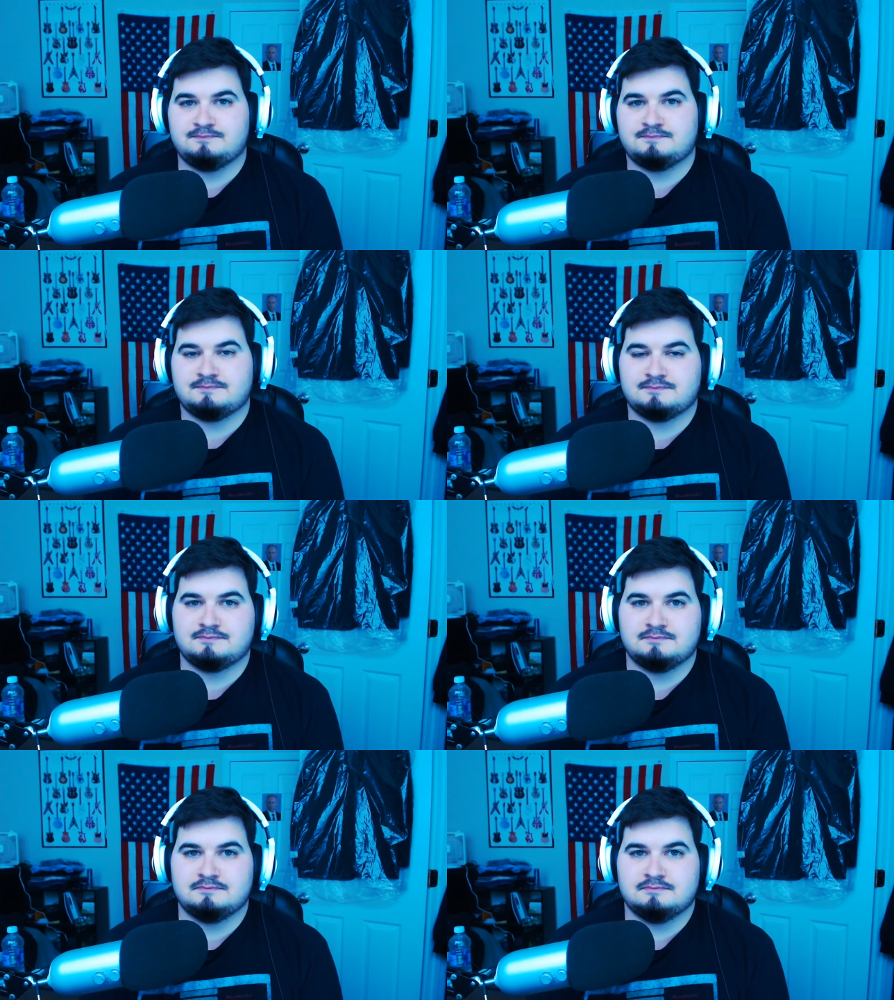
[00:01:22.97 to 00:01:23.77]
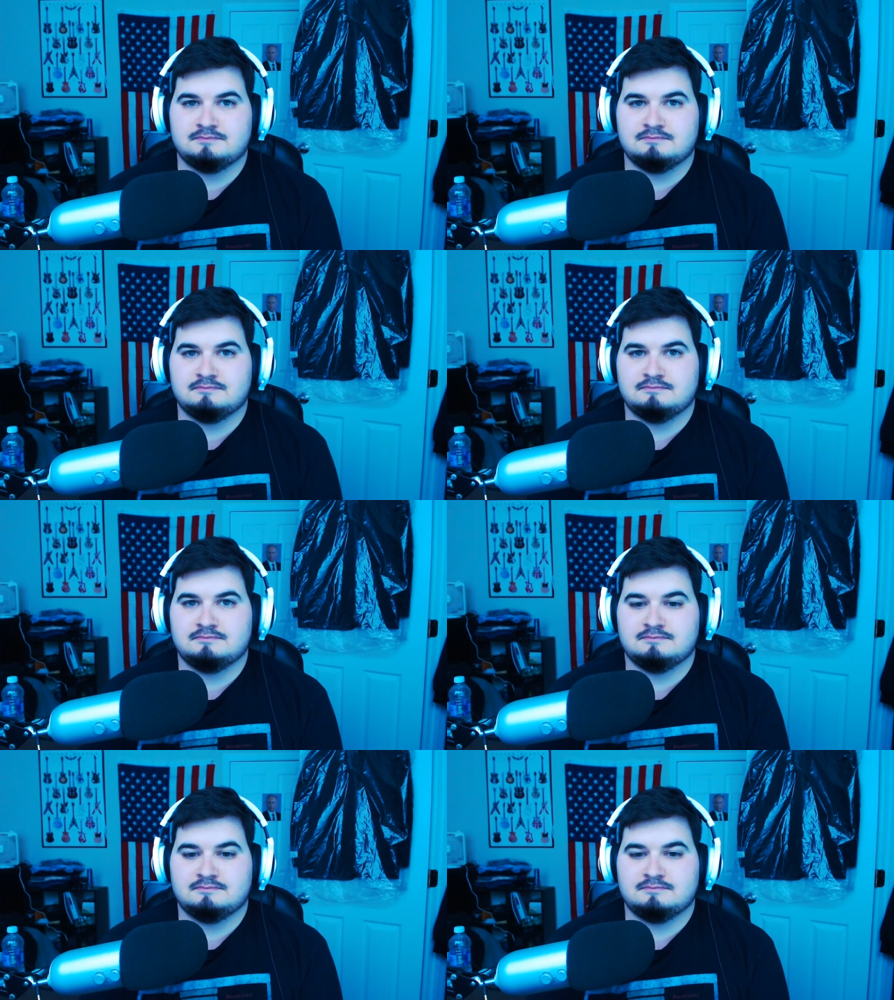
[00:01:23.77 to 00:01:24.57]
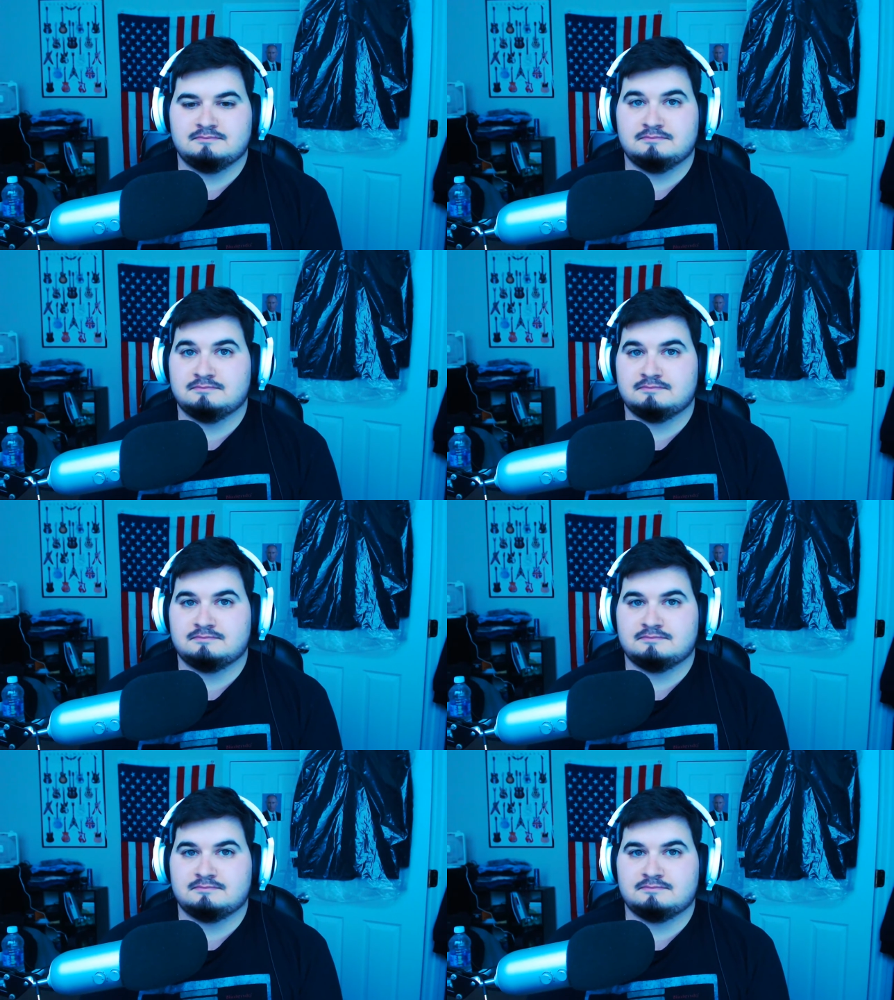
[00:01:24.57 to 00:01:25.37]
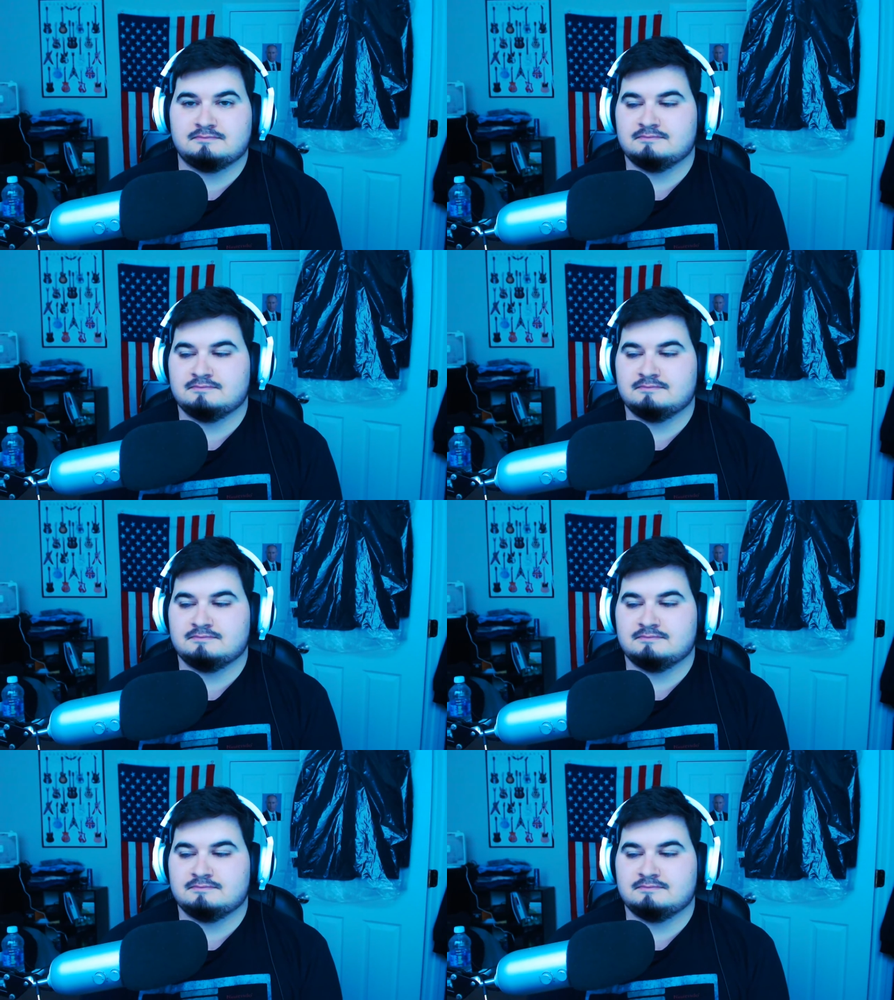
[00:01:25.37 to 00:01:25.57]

No one is speaking in this clip.